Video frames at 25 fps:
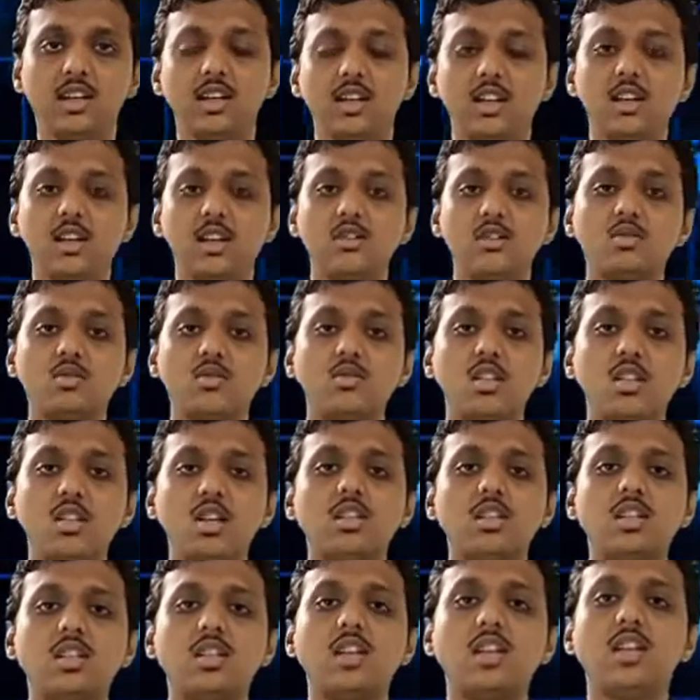So students,
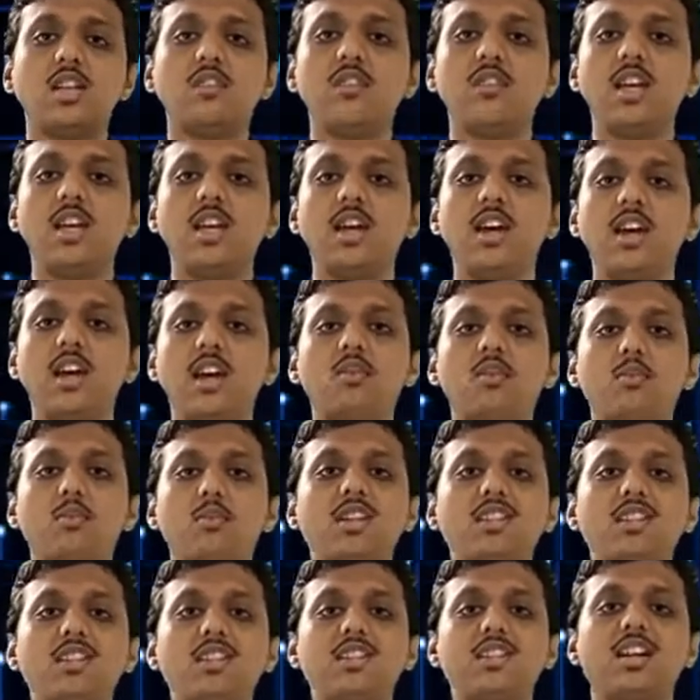here we have base
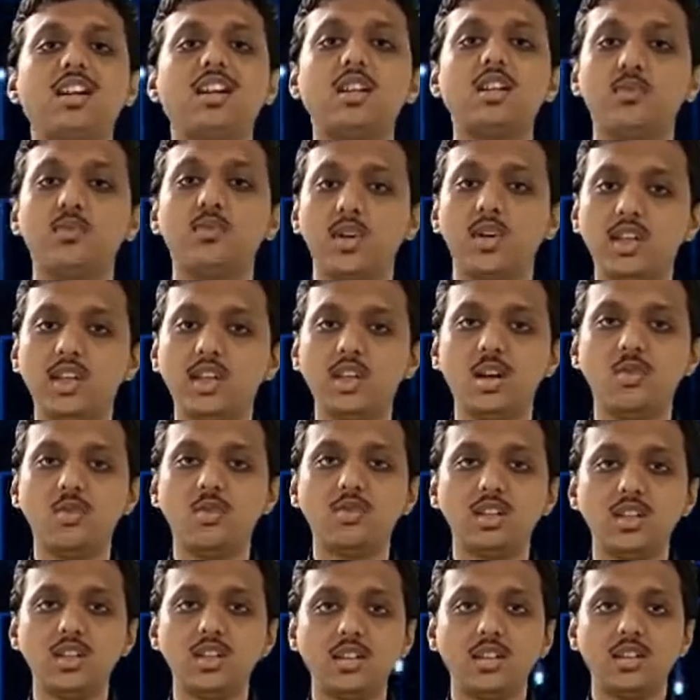address
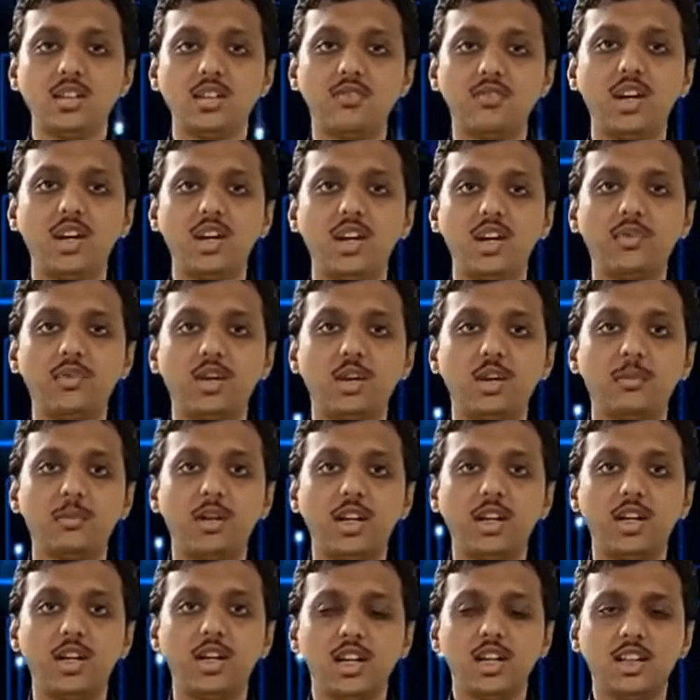1000. Wait for a
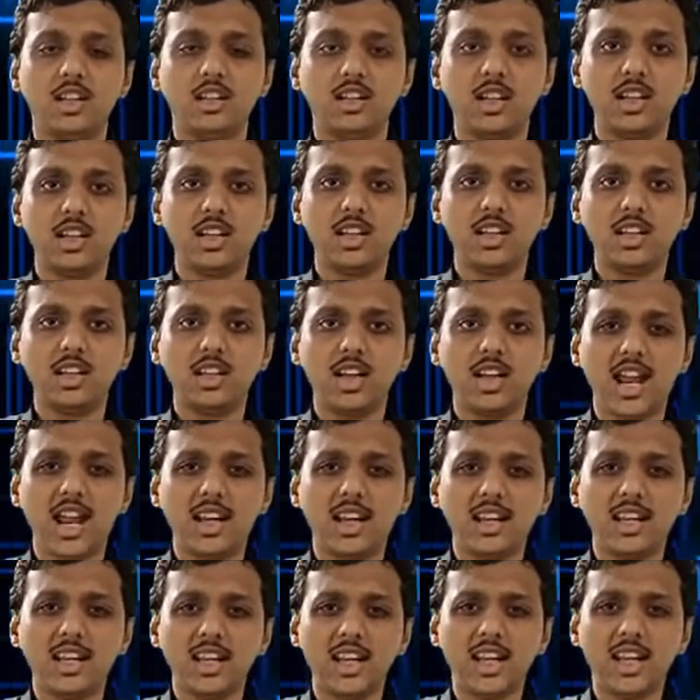minute. The
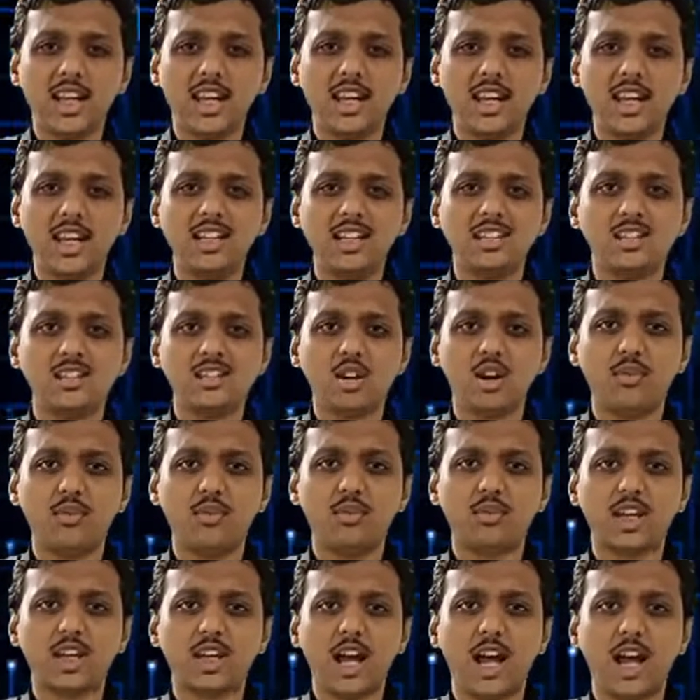array is of
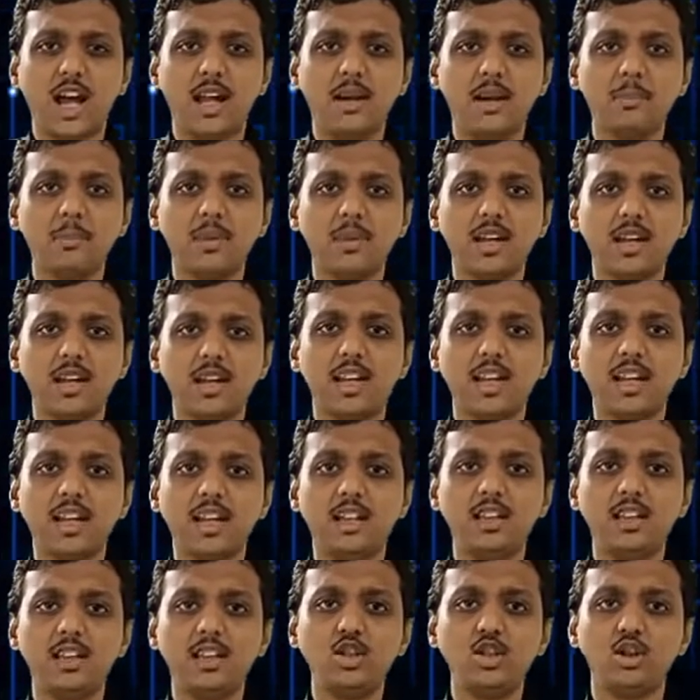type
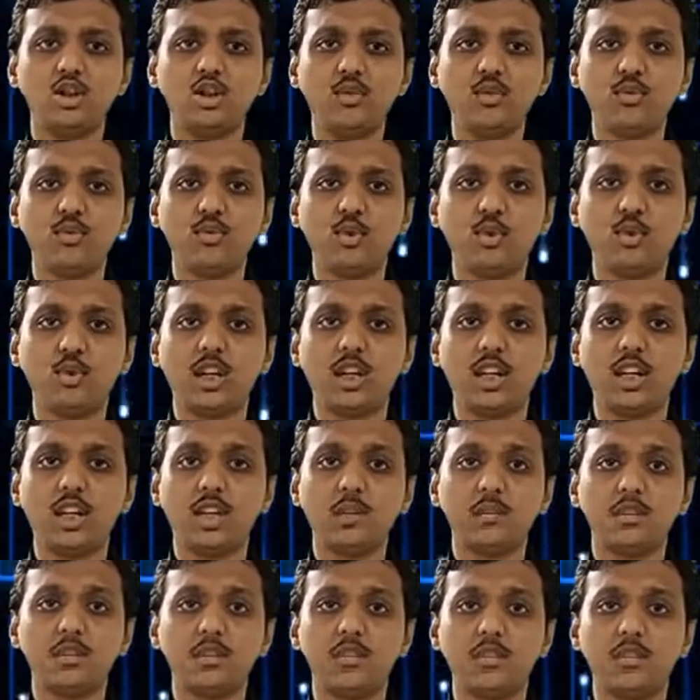integer or floating?
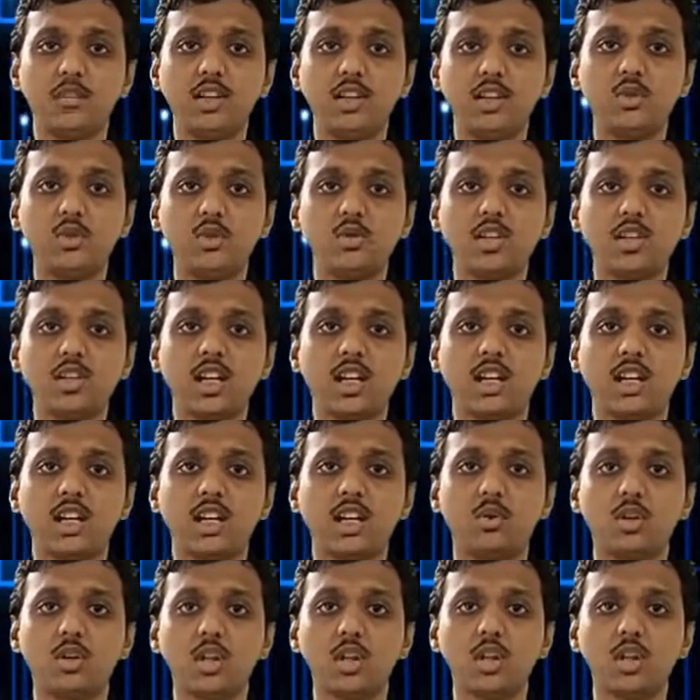We need to check it out.